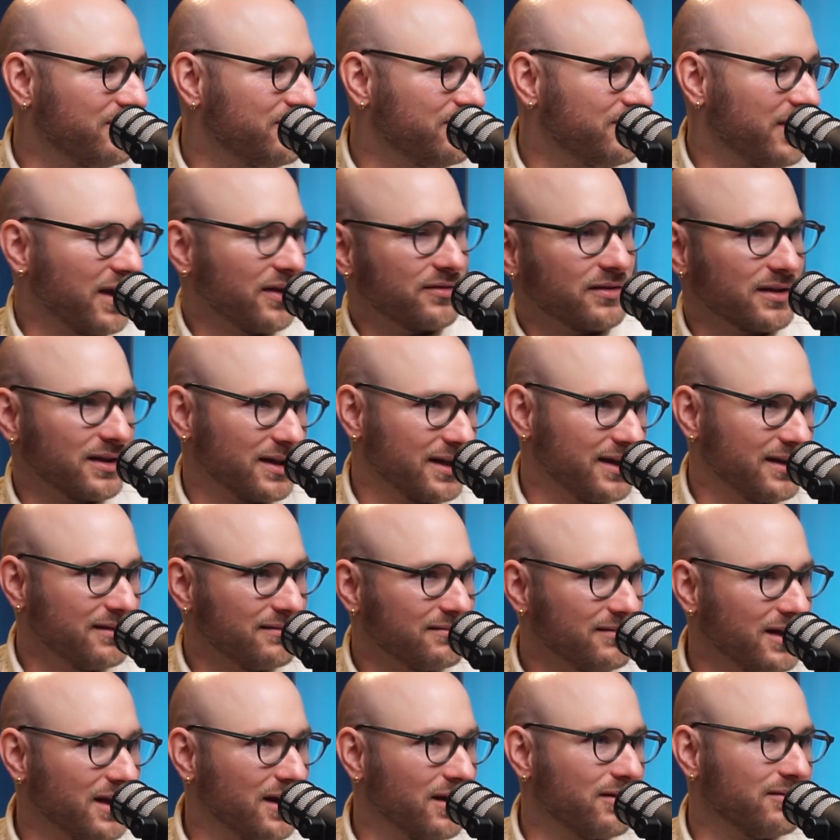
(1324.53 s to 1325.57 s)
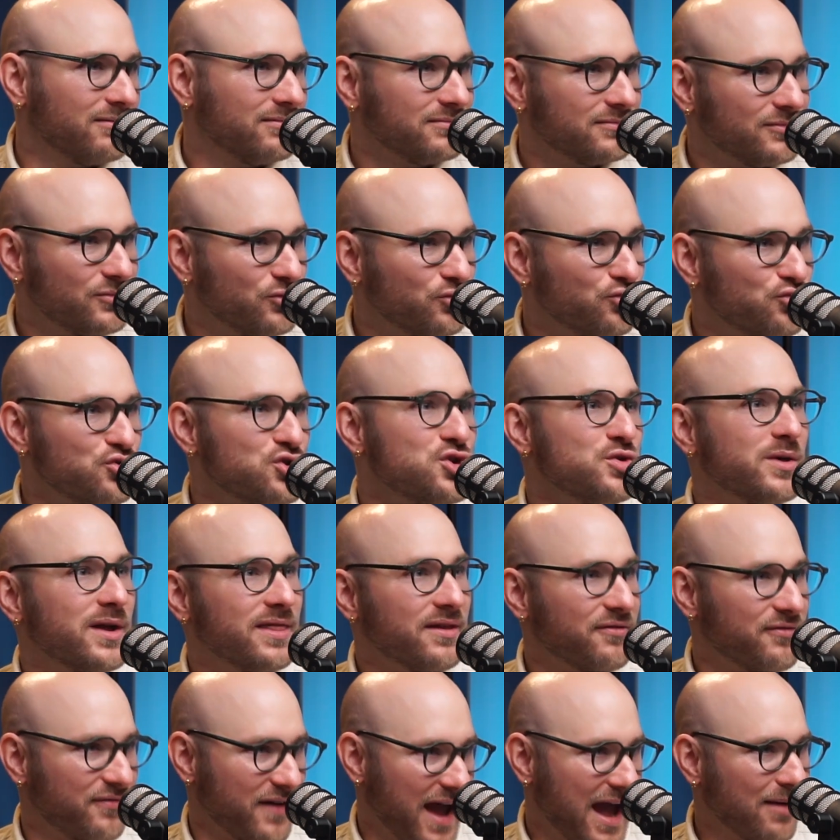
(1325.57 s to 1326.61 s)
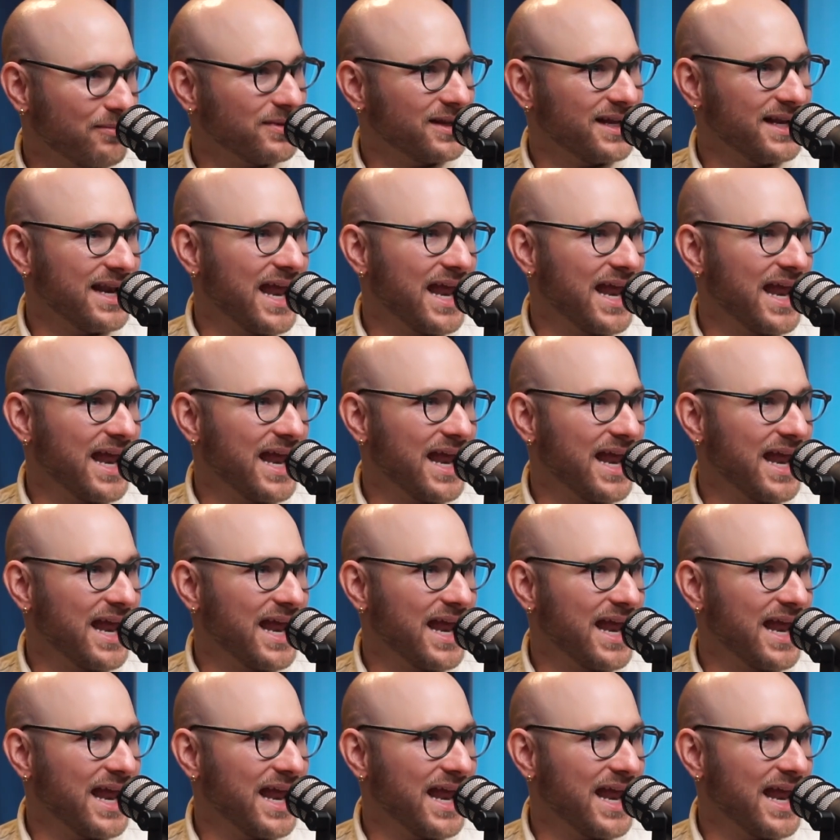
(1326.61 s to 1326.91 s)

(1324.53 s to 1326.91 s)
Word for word: basically you know ruin the family